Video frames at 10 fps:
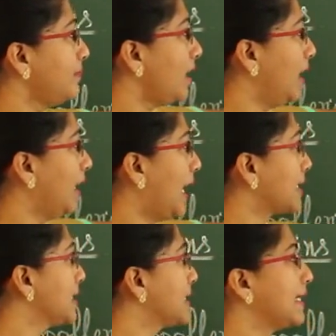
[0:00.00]

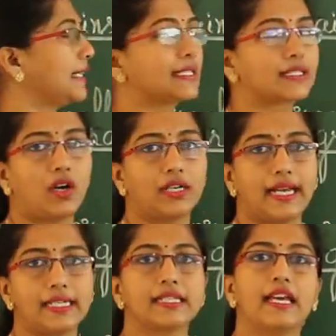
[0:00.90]
Larger cell is called
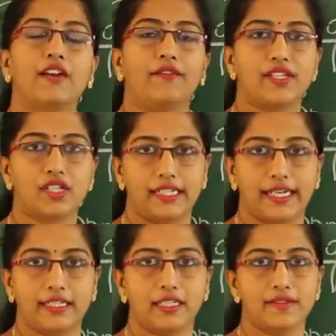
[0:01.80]
as
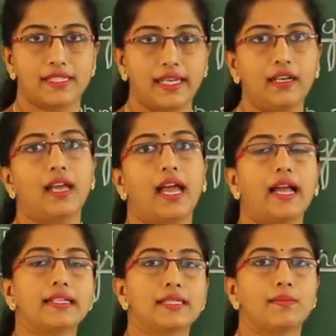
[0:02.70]
vegetative cell
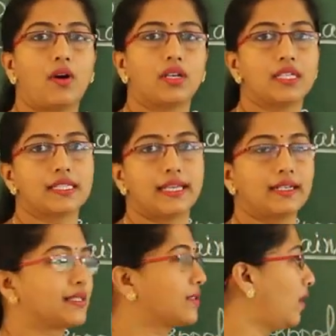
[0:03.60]
and smaller cell
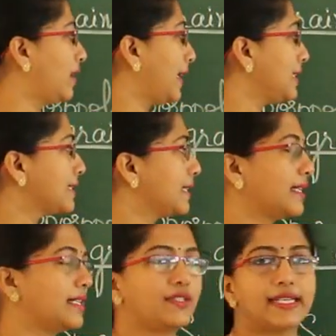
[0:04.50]
is called as
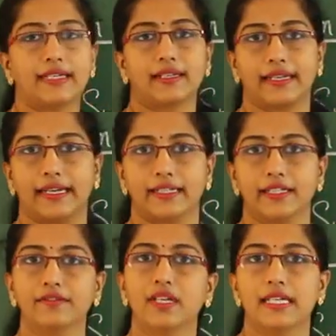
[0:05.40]

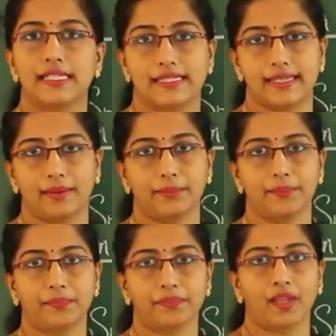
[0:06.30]
generative cell.
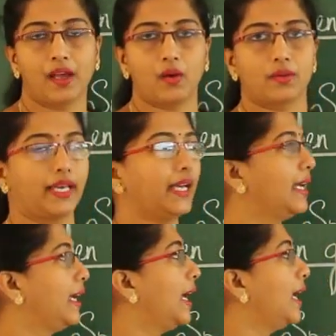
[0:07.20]
Okay,
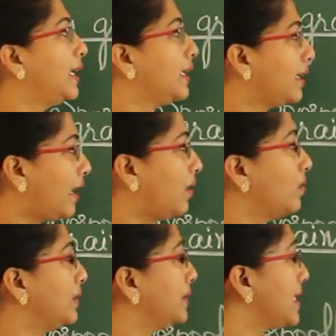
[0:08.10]

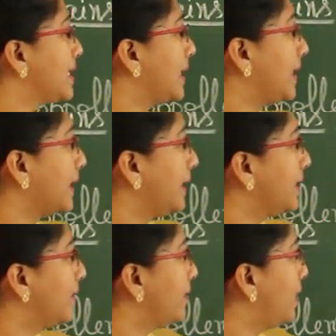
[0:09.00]
now this
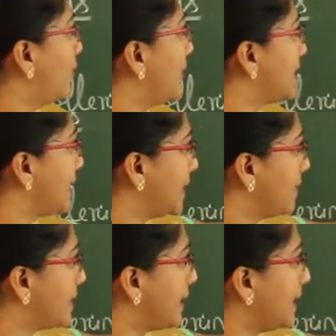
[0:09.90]

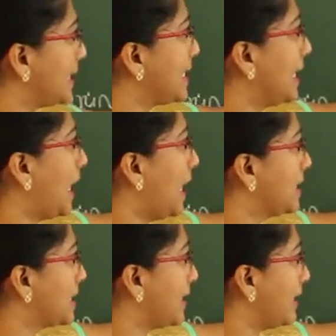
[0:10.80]
vegetative cell, it's a large
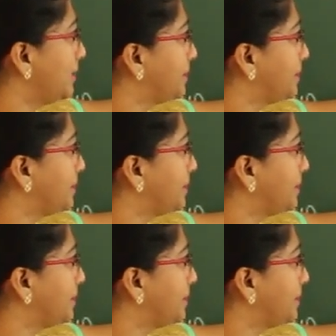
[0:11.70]
cell